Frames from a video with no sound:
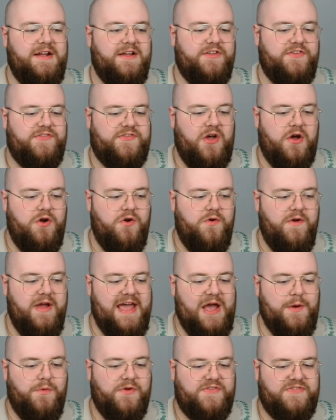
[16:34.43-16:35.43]
So
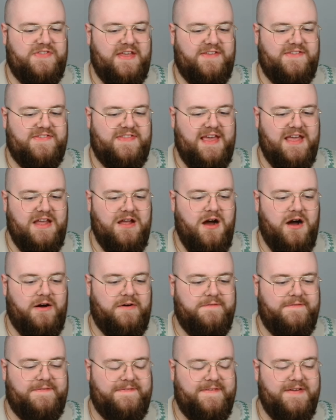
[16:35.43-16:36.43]
it was this thing
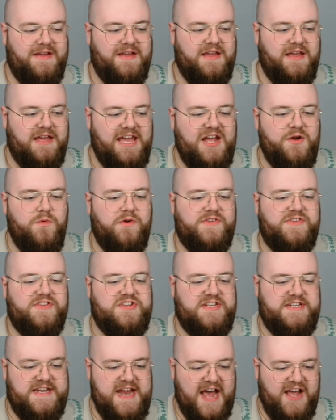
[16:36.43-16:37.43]
of, he was
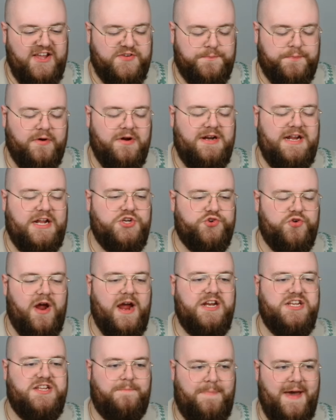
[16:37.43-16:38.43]
desperately
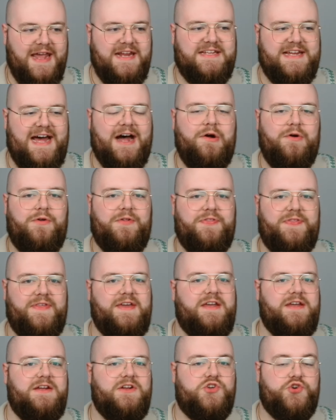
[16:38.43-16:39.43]
trying to bait out
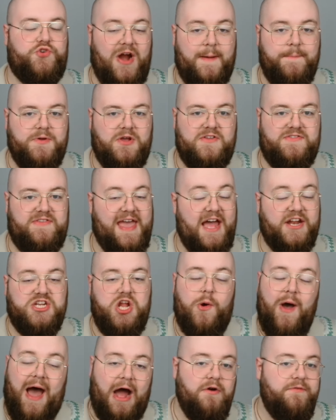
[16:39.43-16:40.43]
the trap, because he had
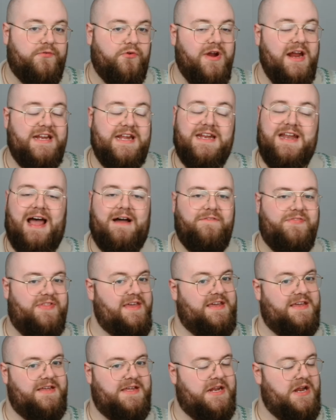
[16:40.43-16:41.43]
no out for it, he didn't have
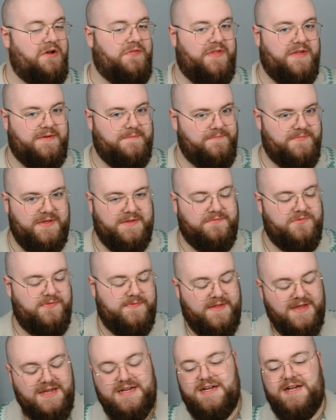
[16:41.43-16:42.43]
the, the
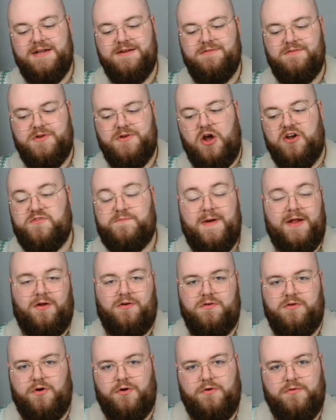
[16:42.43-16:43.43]
Ghost Spell
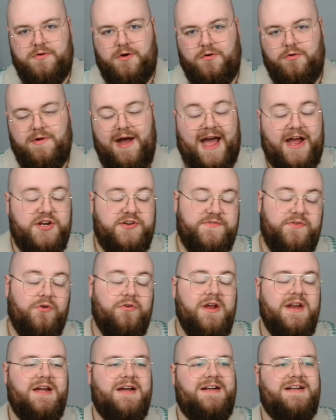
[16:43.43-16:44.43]
or Ash
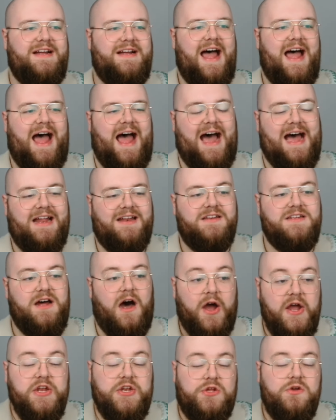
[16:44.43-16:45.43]
for it. And
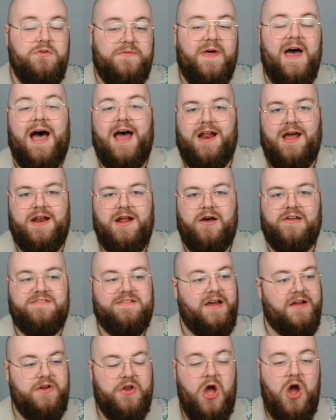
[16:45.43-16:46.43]
I knew that, and I was
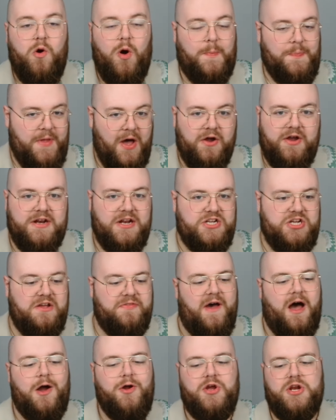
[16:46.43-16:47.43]
like, no, I'm not going to do
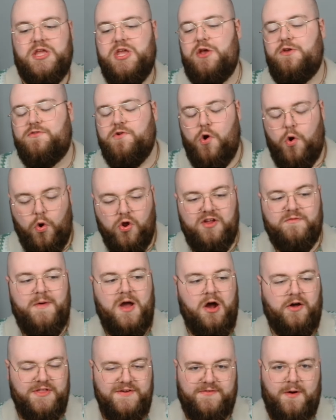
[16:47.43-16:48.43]
that. I'm going to use all of my
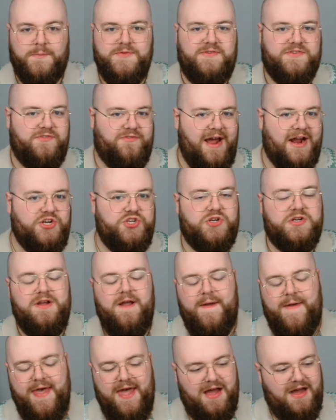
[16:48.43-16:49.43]
other forms of interaction
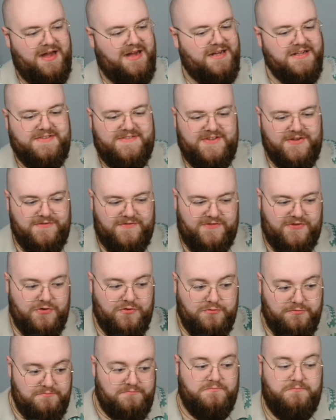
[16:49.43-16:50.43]

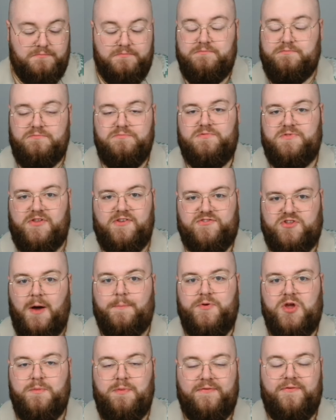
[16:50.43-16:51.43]
to
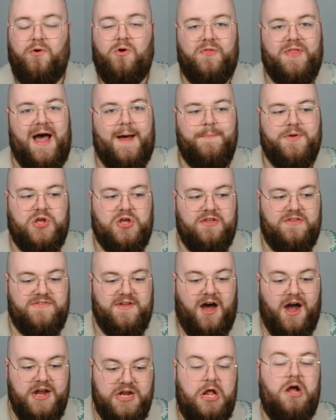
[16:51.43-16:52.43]
stop you before that,
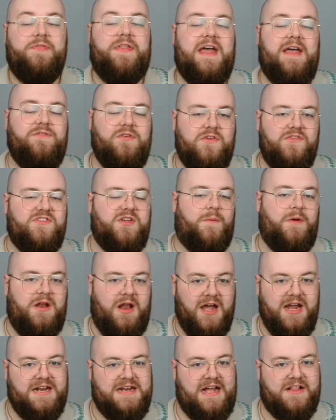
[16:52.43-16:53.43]
because I know that if you summon
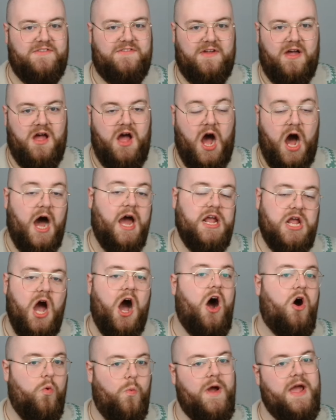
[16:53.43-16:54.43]
Lycodancer, I
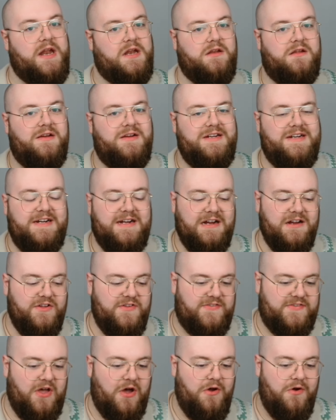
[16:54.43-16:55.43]
can't win.
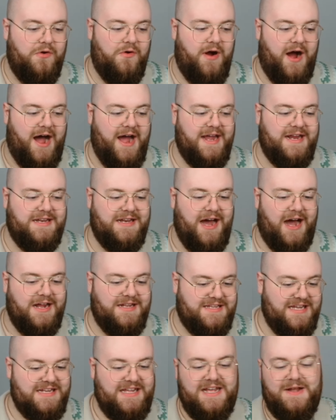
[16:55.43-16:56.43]
So I
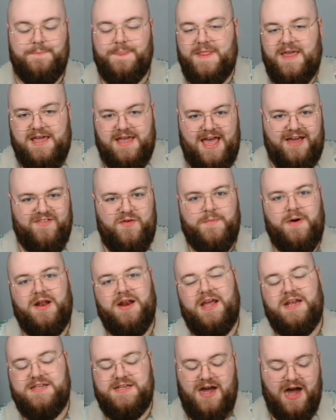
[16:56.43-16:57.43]
did it, he heavy
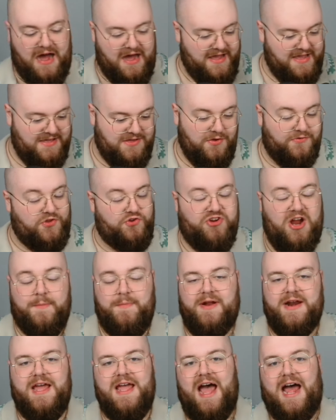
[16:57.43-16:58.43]
polyed, I used a
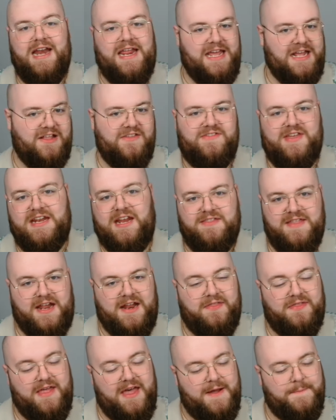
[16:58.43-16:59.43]
trap on it, and he conceded
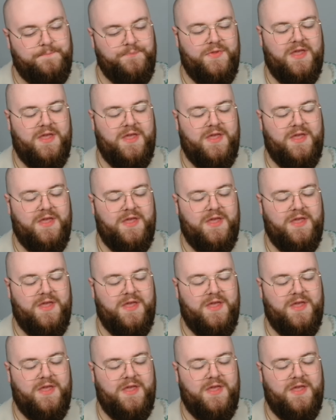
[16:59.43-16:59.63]
then and there.